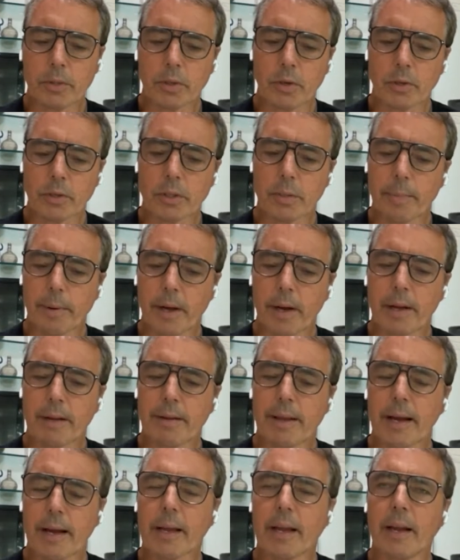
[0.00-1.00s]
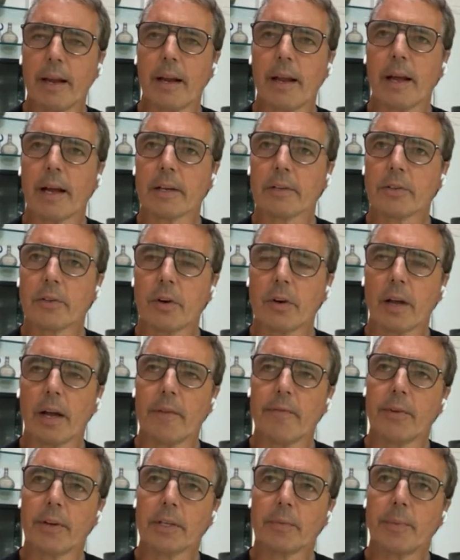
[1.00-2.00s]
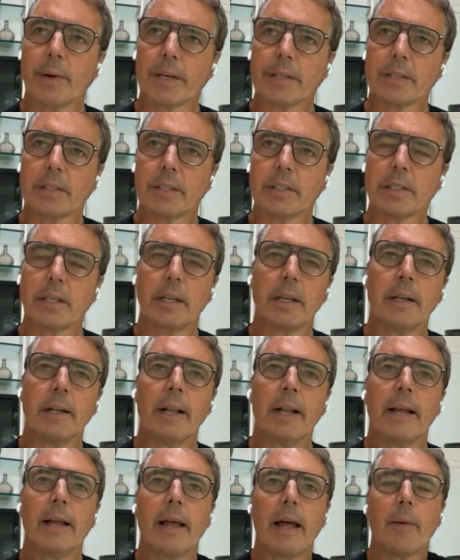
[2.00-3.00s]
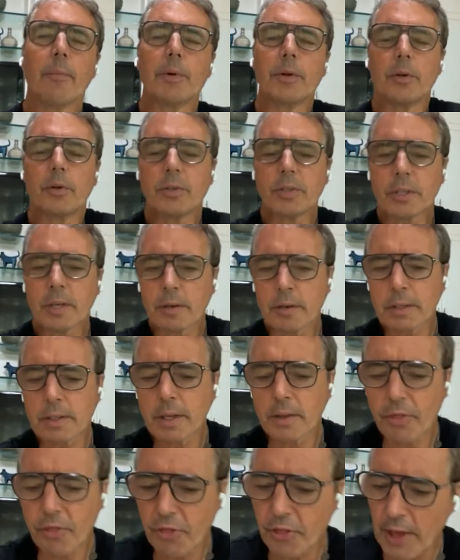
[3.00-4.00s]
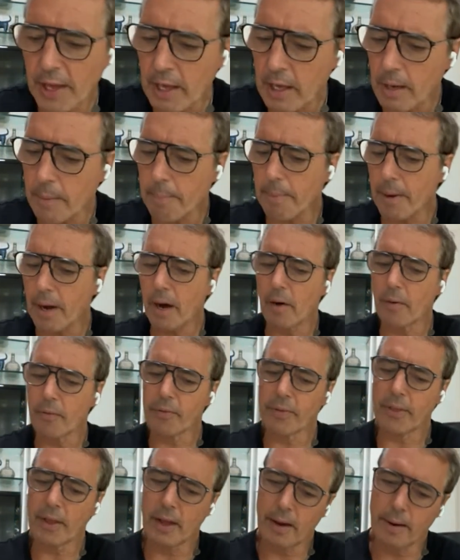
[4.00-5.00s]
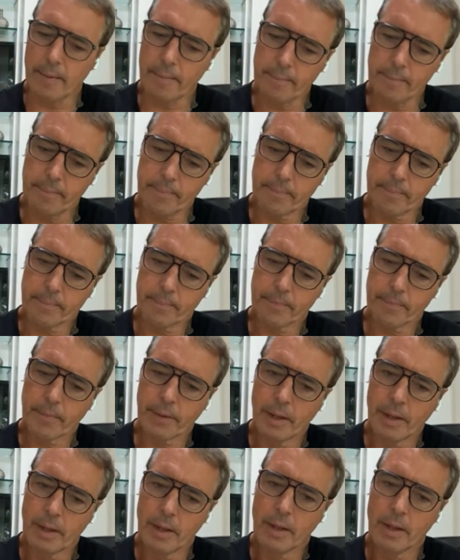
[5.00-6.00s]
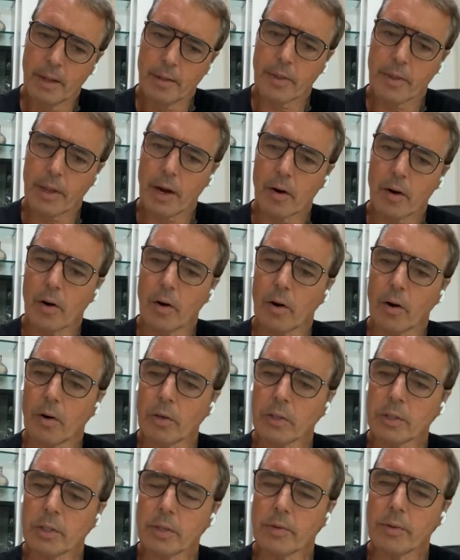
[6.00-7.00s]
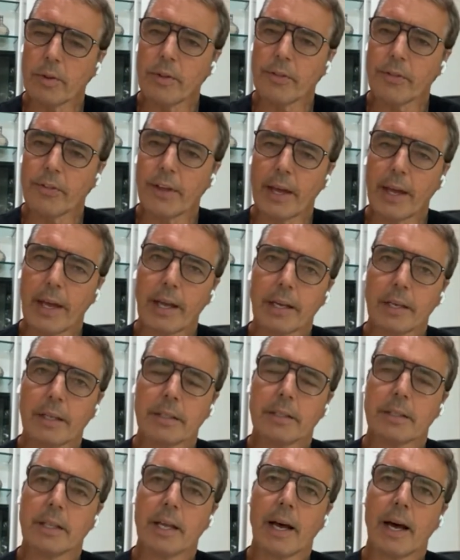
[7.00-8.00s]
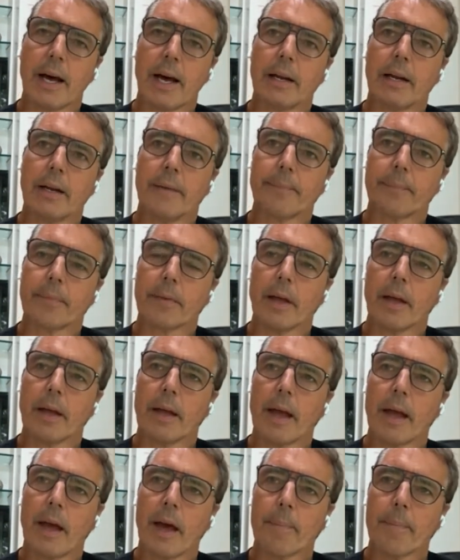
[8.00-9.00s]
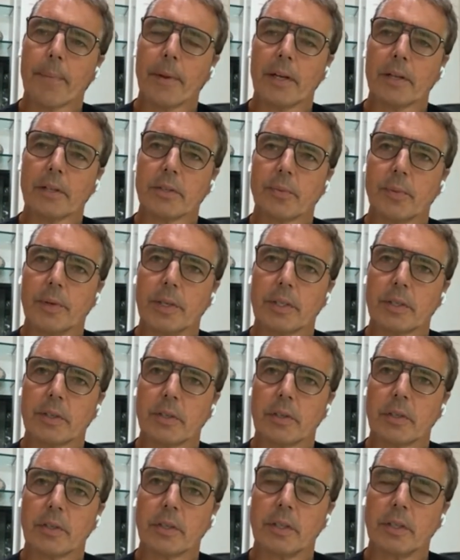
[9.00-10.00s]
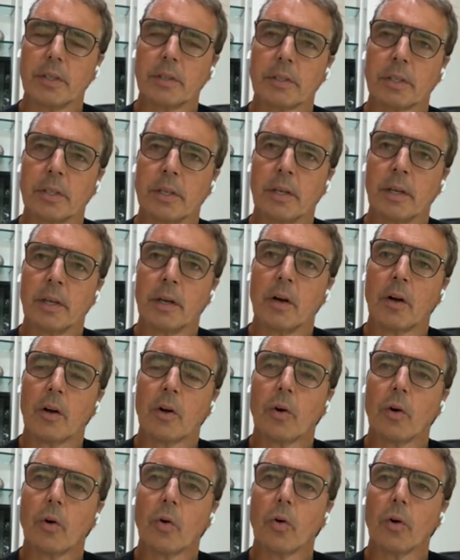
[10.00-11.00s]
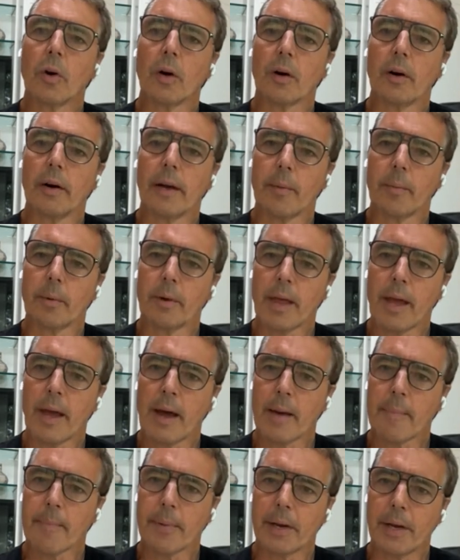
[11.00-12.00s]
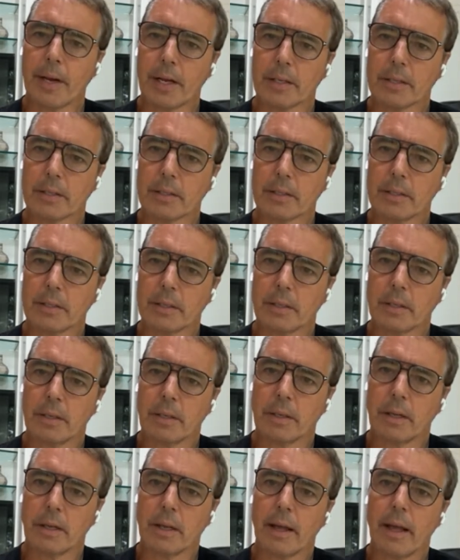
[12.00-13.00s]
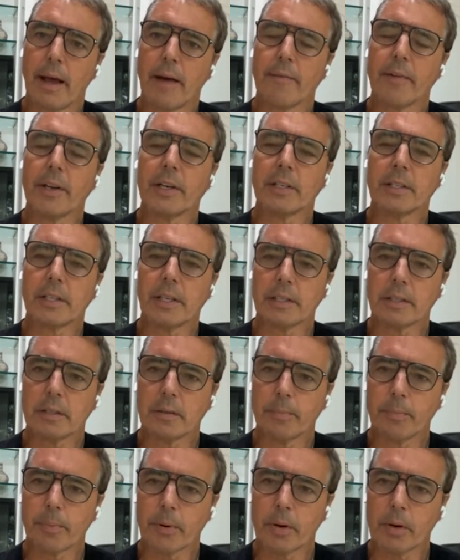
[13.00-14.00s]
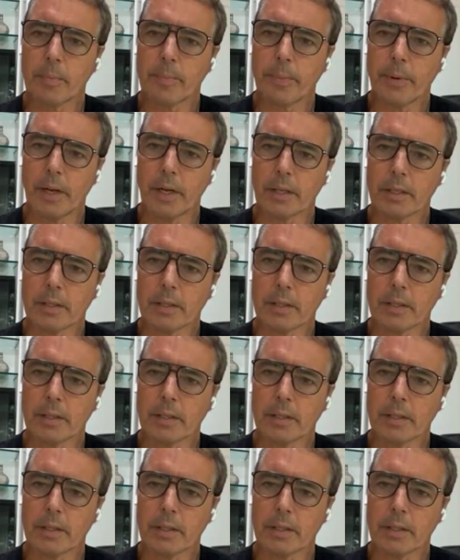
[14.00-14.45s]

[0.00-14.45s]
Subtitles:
zones about a decade extra life expectancy. And when you start to think about them, they are also the things that happiness researchers correlate with happiness. Having a sense of purpose,